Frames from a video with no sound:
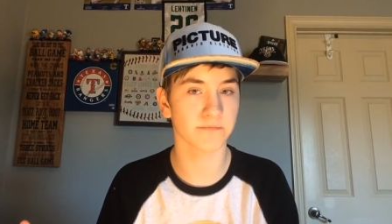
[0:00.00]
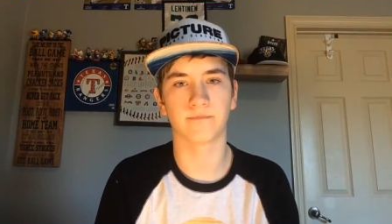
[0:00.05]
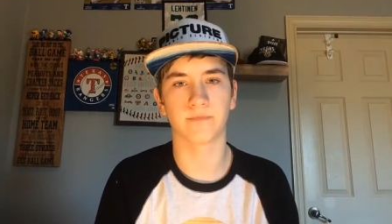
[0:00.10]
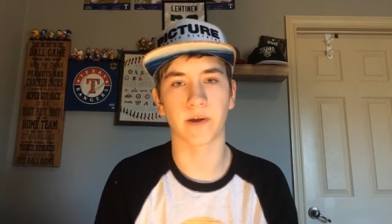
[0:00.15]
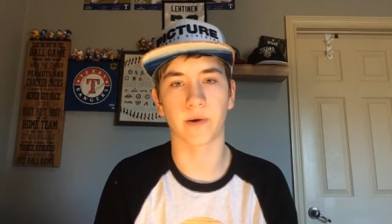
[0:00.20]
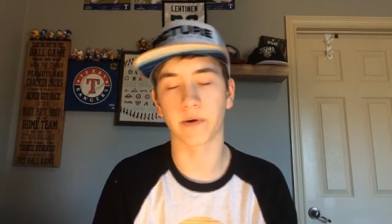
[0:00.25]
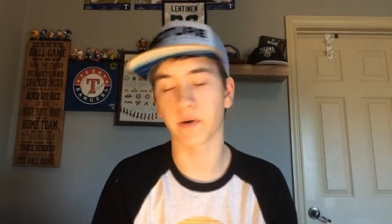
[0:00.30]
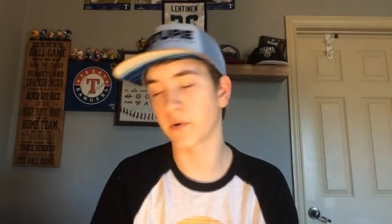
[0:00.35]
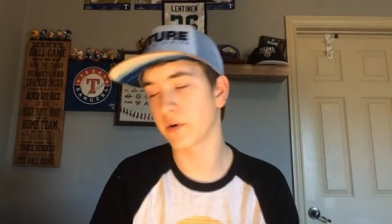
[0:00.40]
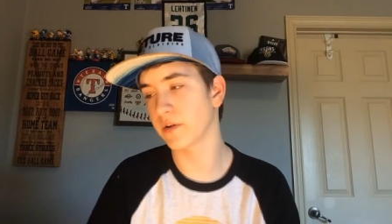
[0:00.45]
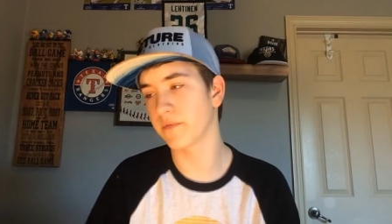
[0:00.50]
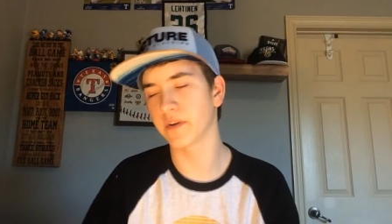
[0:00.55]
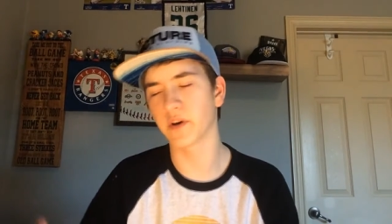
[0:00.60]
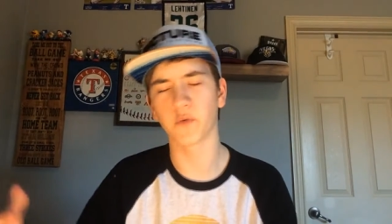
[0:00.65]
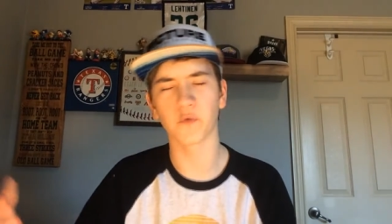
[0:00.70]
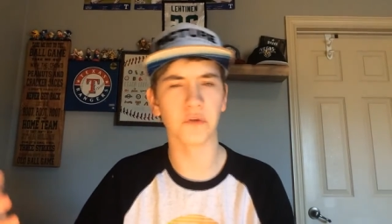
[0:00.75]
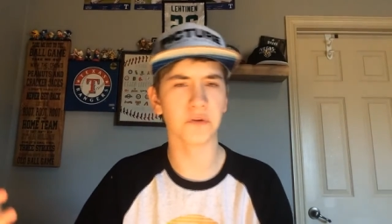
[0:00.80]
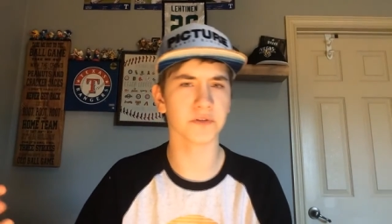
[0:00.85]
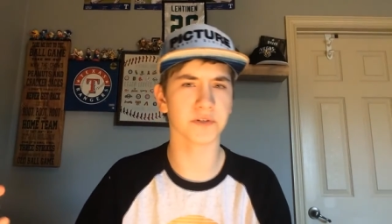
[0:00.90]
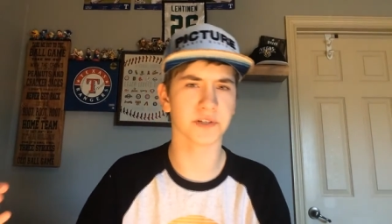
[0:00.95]
Now I don't even know
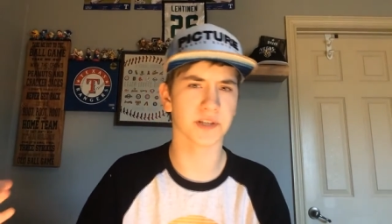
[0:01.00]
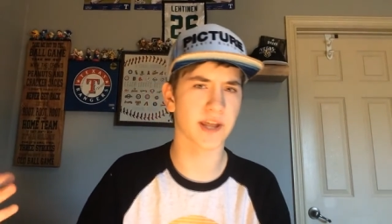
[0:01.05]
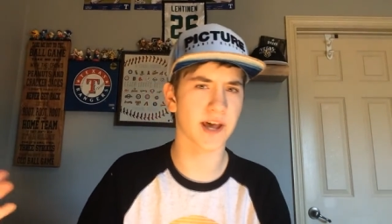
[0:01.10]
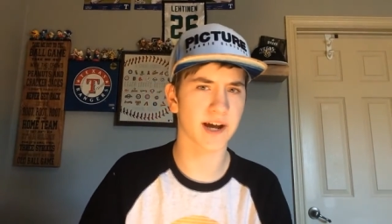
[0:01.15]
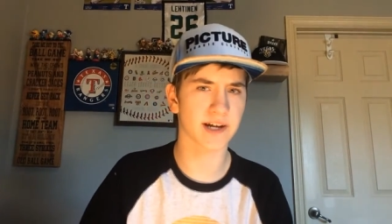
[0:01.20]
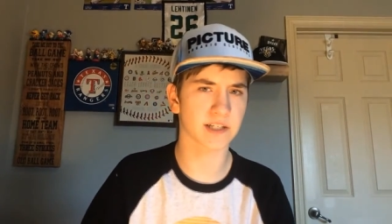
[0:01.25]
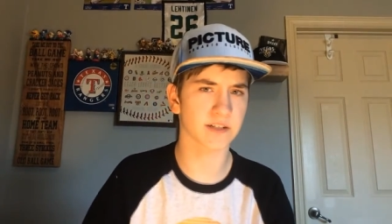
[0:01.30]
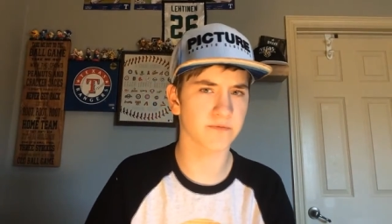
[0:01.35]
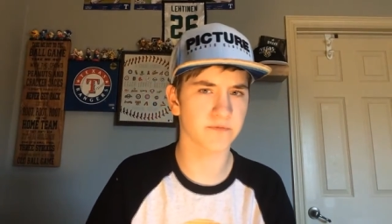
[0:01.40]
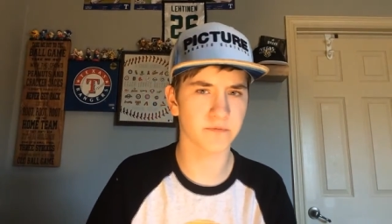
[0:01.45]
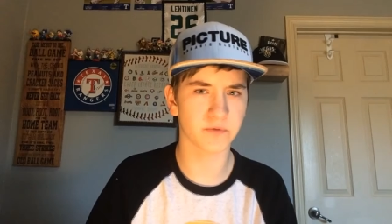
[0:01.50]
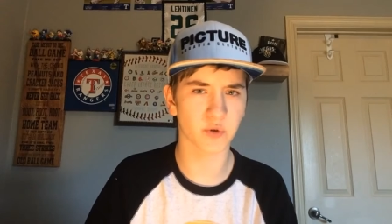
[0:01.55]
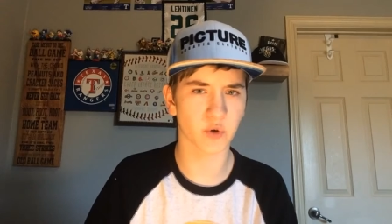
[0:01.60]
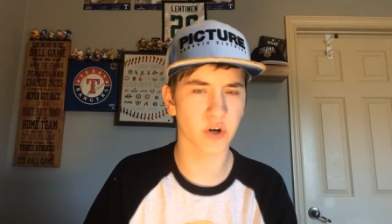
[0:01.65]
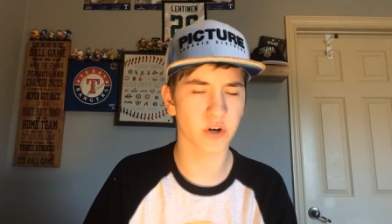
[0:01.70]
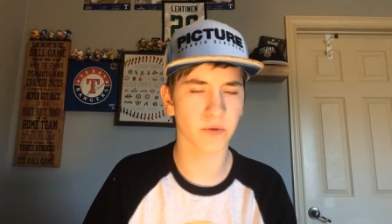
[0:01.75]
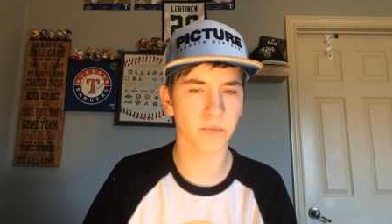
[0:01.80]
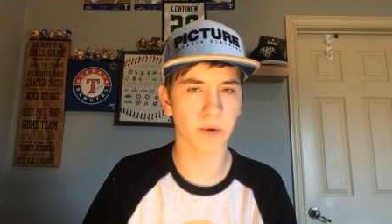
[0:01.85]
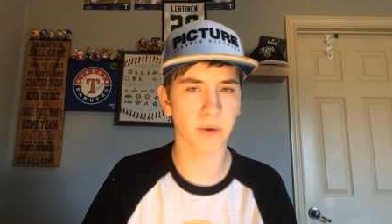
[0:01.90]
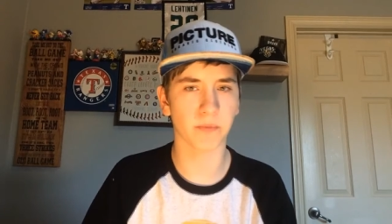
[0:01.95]
if this was an active
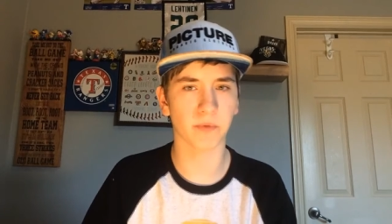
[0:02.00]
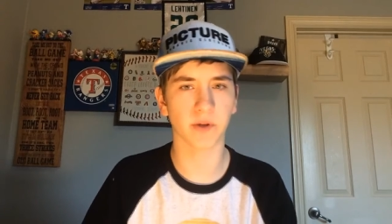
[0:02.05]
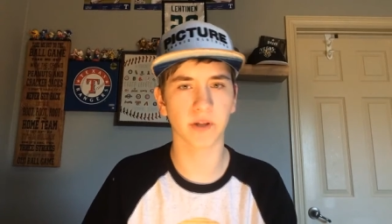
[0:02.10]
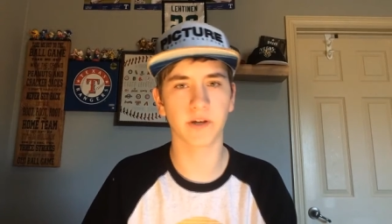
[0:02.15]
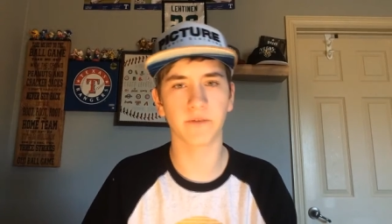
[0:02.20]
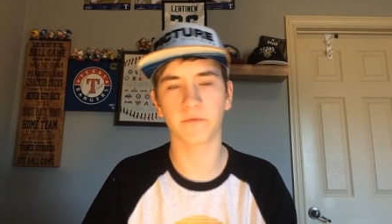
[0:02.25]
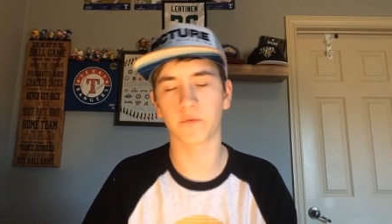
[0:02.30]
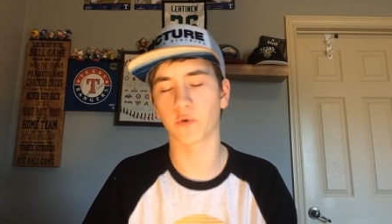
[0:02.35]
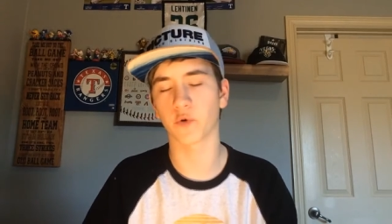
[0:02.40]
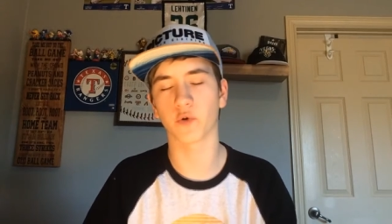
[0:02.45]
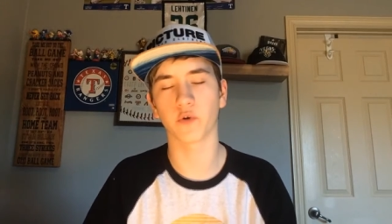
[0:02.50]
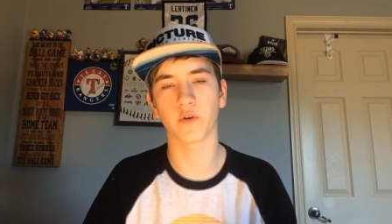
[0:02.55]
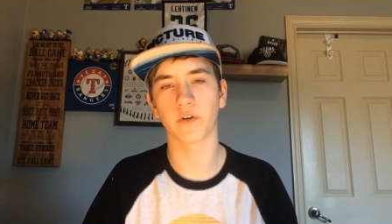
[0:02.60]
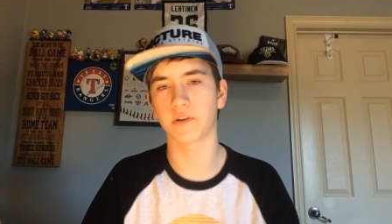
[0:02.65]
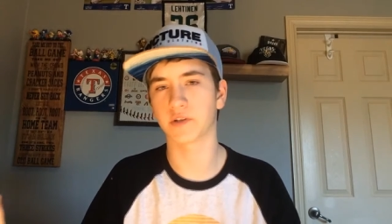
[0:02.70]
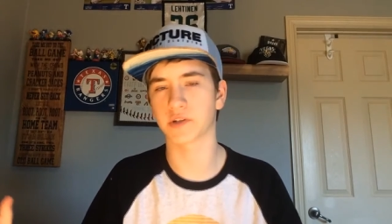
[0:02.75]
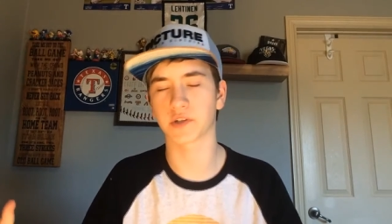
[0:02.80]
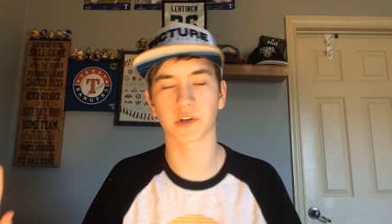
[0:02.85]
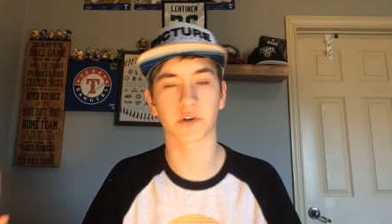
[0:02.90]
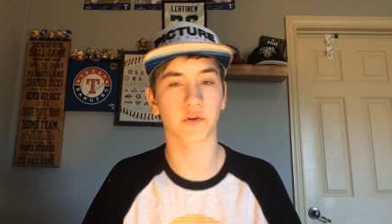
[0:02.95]
Toronto Maple Leaf or
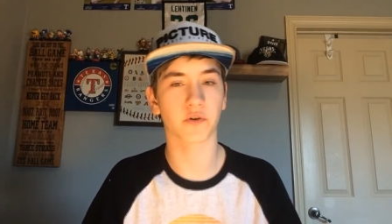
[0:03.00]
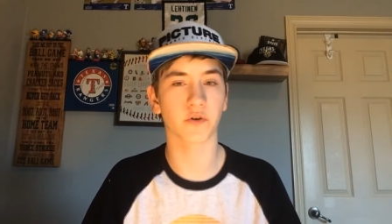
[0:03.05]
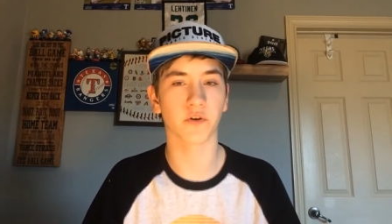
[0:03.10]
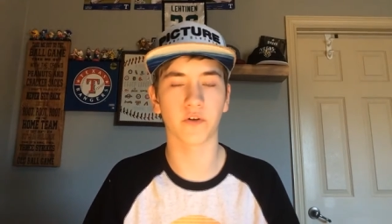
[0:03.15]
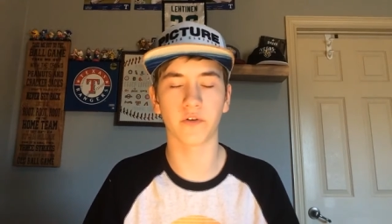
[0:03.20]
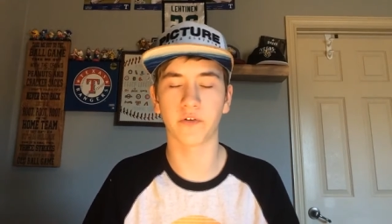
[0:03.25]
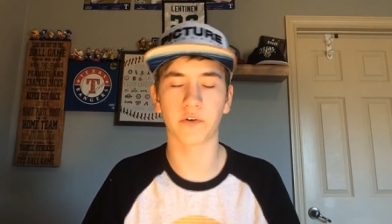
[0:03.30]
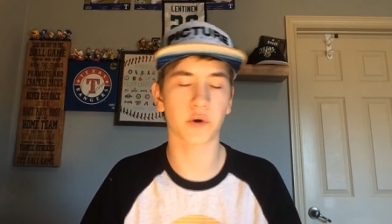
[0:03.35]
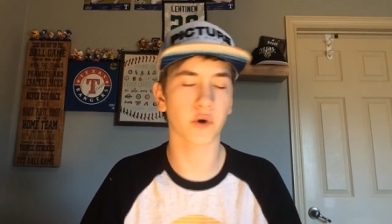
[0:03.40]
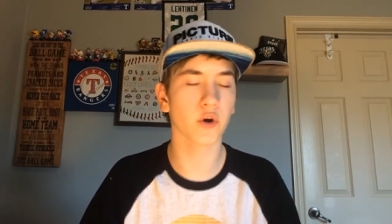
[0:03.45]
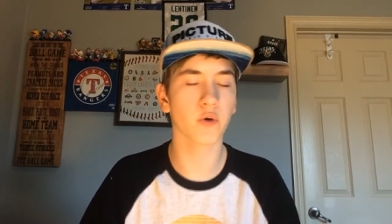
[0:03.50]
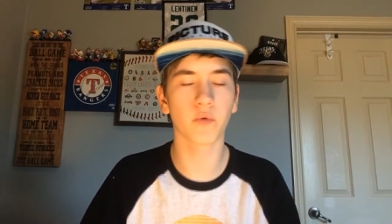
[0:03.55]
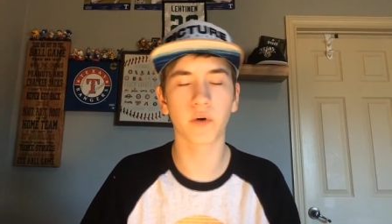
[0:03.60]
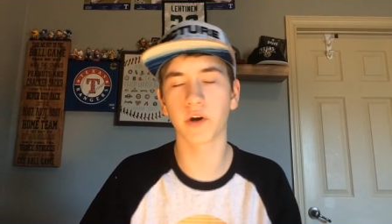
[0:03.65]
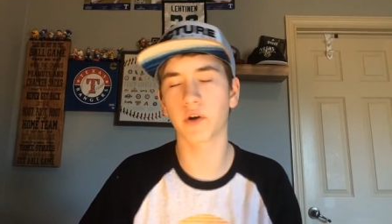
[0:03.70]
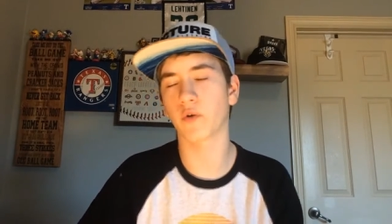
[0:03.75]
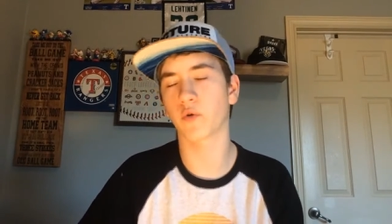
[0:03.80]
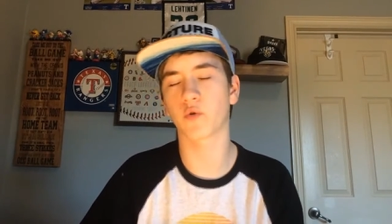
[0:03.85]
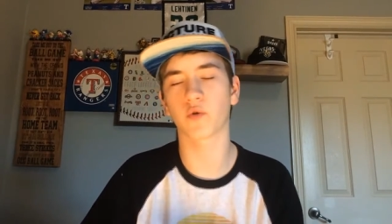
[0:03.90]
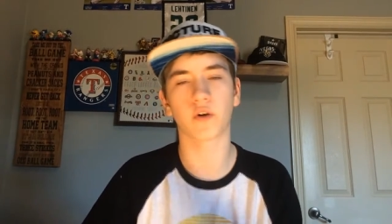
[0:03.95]
just a current
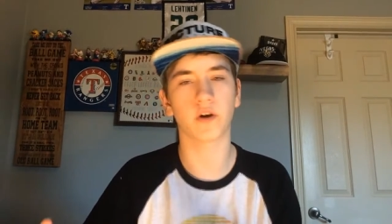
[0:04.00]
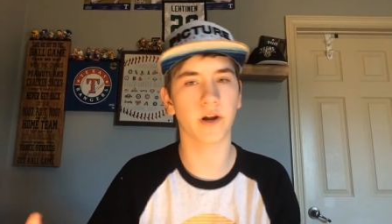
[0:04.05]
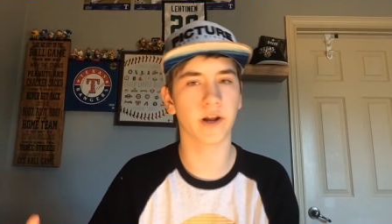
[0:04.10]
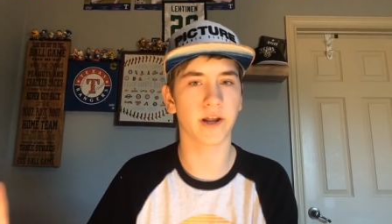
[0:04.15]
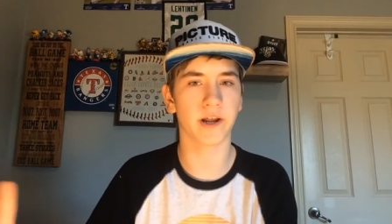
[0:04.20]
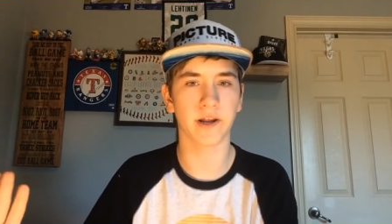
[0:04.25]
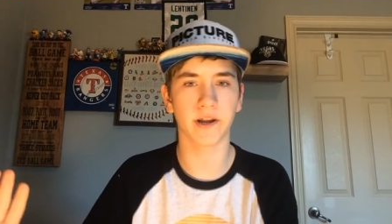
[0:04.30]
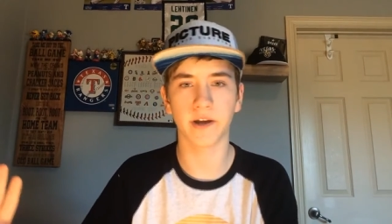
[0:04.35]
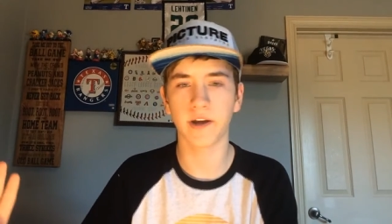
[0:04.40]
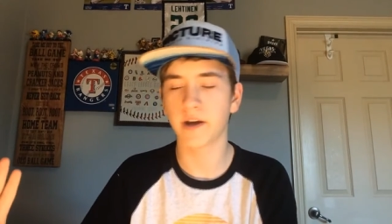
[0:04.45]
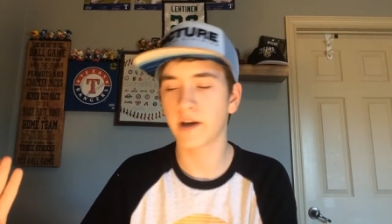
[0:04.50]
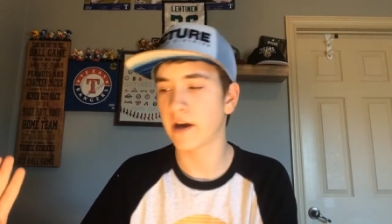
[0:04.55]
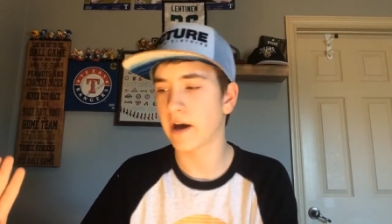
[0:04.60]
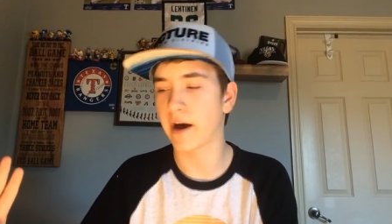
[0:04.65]
one or a